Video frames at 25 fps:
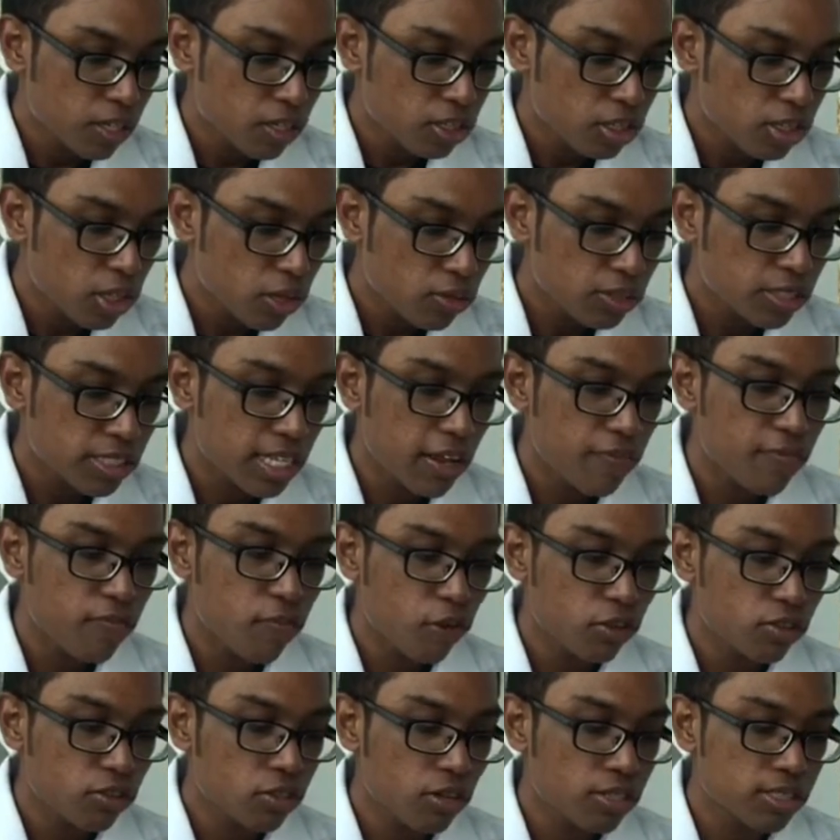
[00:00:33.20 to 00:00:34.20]
shows that
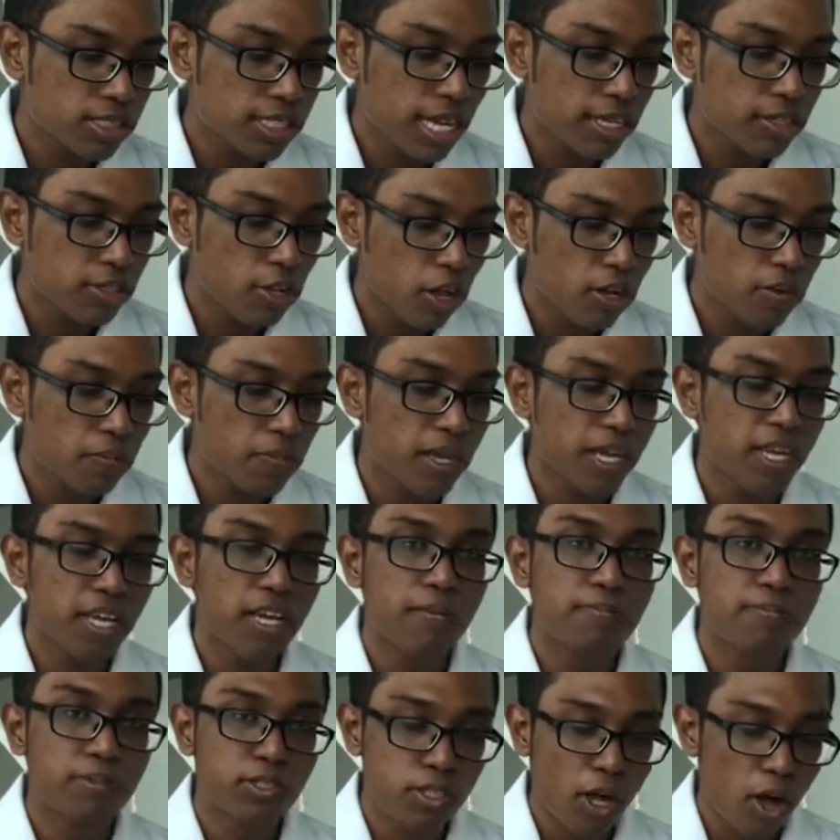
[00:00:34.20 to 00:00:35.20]
photons are not being
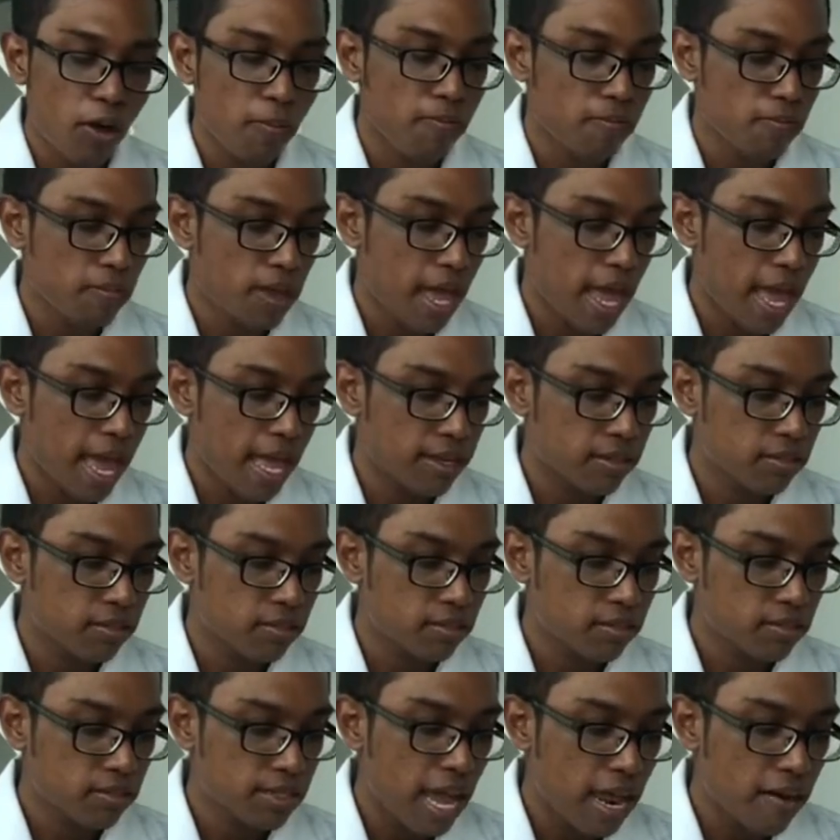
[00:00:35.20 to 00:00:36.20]
absorbed at
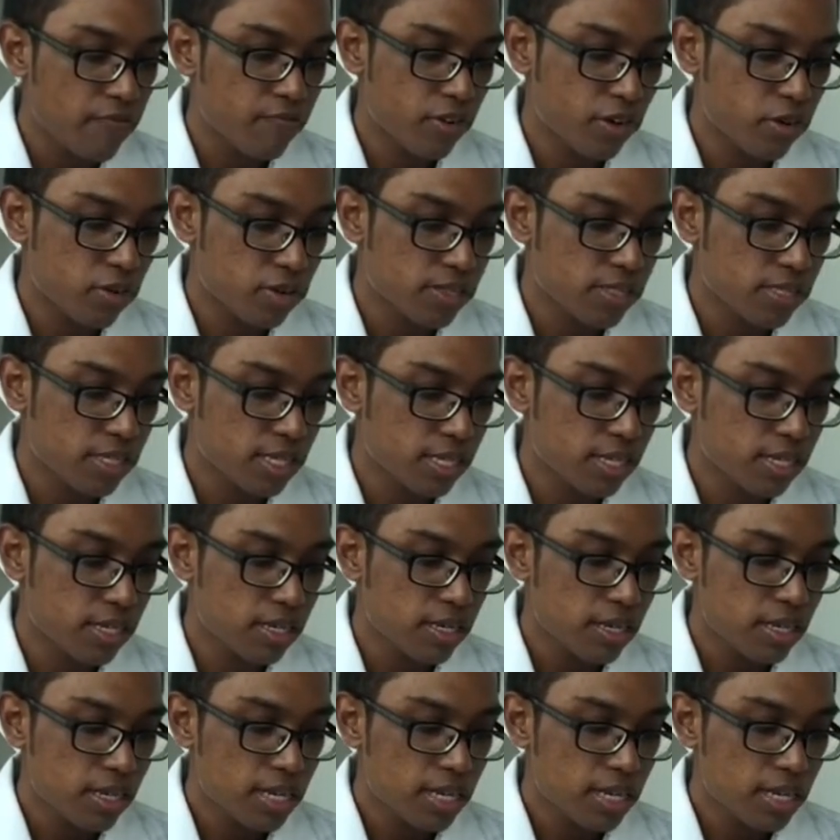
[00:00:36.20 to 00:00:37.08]
that frequency,